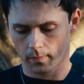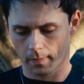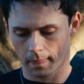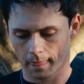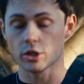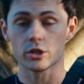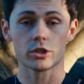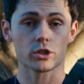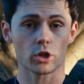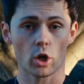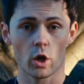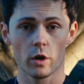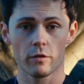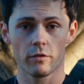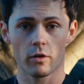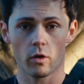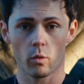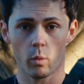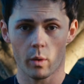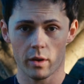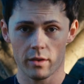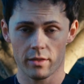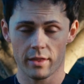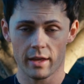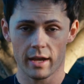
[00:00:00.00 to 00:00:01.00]
just over
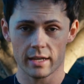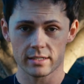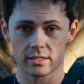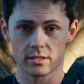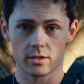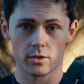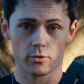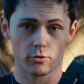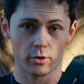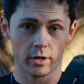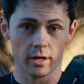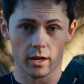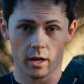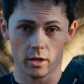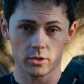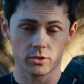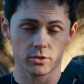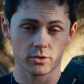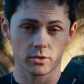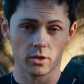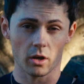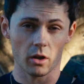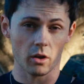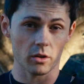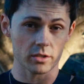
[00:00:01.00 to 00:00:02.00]

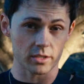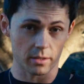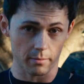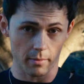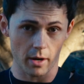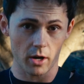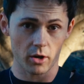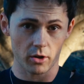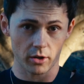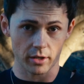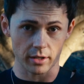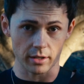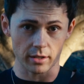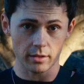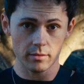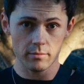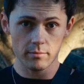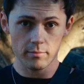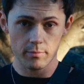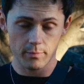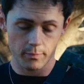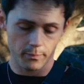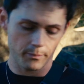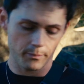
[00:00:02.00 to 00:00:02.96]
$1,300 American,